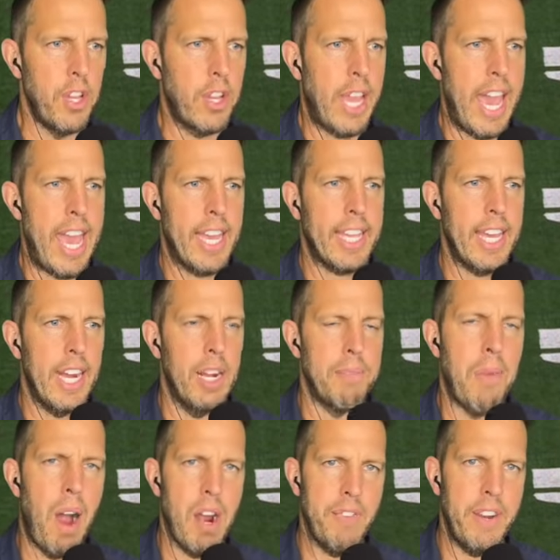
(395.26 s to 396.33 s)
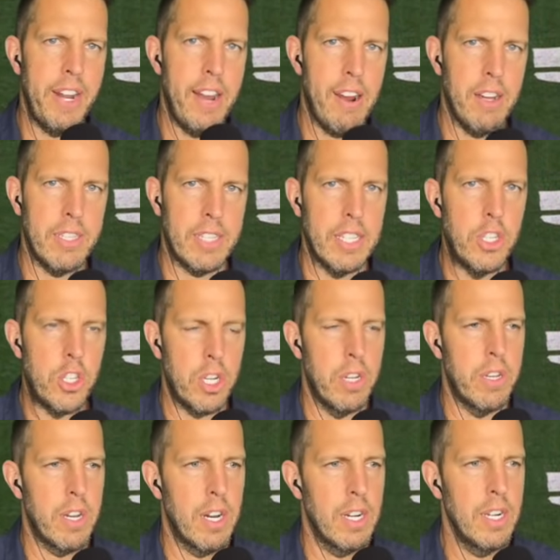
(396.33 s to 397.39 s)
can't get a Marvin Harrison
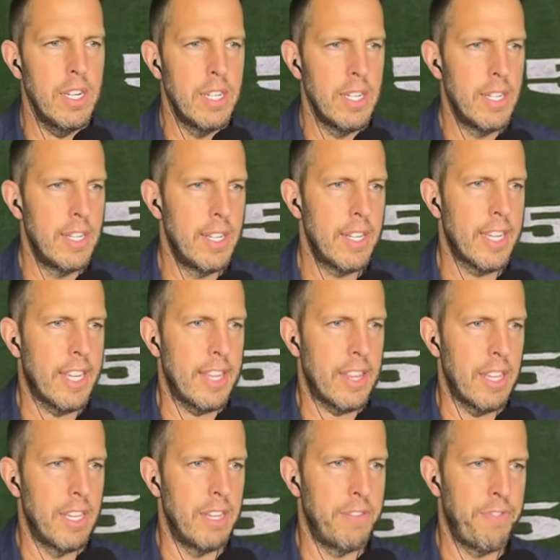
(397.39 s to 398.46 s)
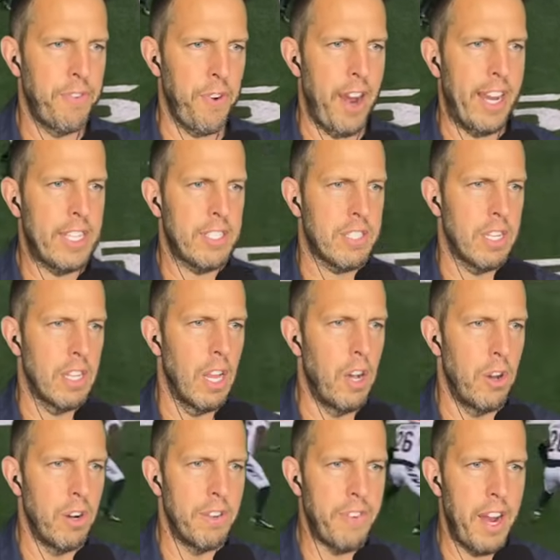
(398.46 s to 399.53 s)
Jr., get the Frank
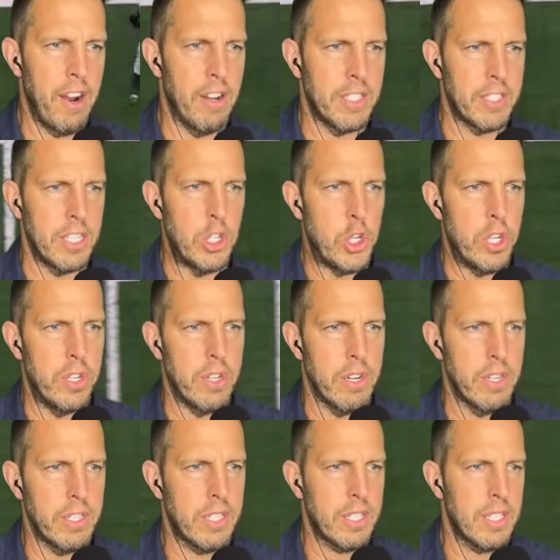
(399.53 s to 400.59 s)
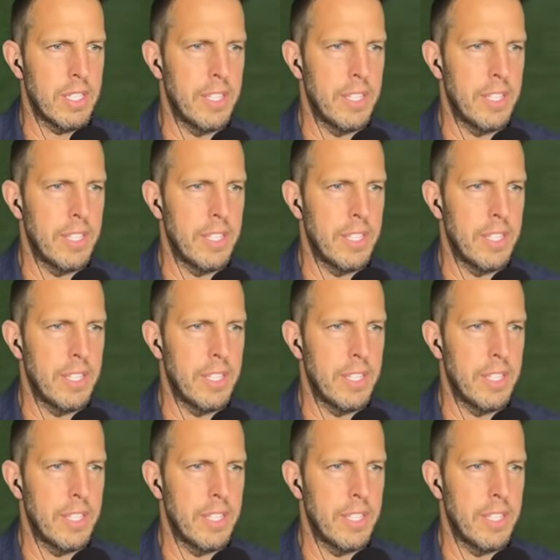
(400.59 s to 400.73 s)
Stallone of Harrison Jr.'s.